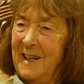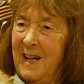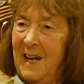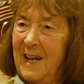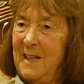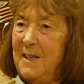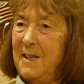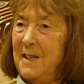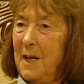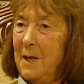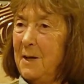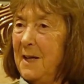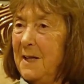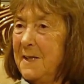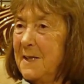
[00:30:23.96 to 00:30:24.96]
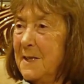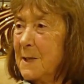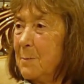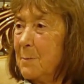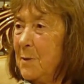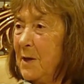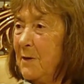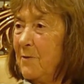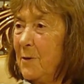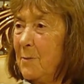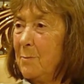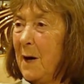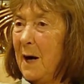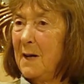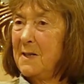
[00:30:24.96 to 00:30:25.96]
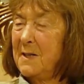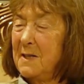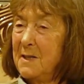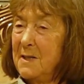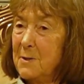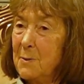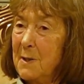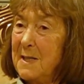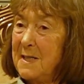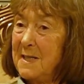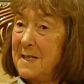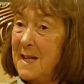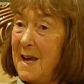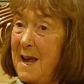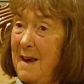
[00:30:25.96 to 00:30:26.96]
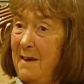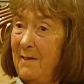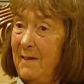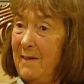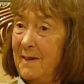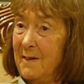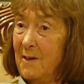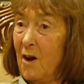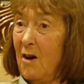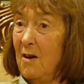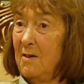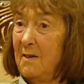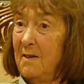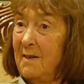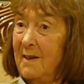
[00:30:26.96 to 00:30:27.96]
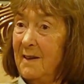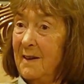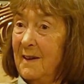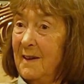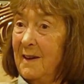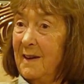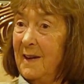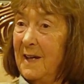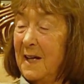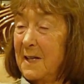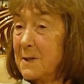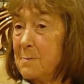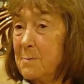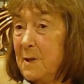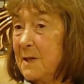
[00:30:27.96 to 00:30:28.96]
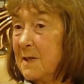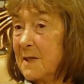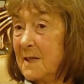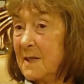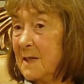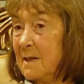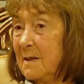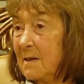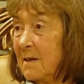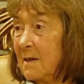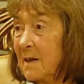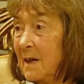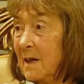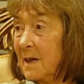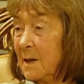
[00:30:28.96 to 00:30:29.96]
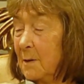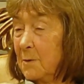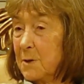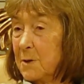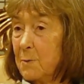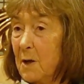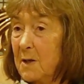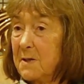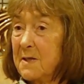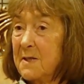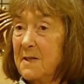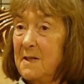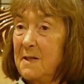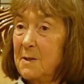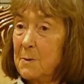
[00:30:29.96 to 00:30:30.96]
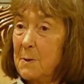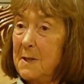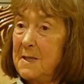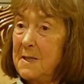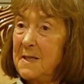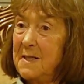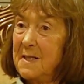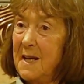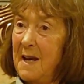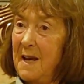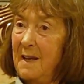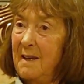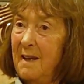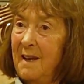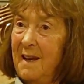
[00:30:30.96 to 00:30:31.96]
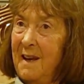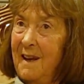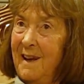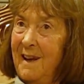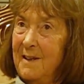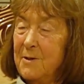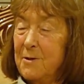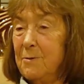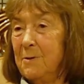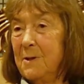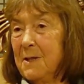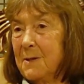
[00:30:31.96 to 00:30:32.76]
and it disappeared from Bali in 2010. Gone. It hasn't been seen. There was one seen in 2010, two in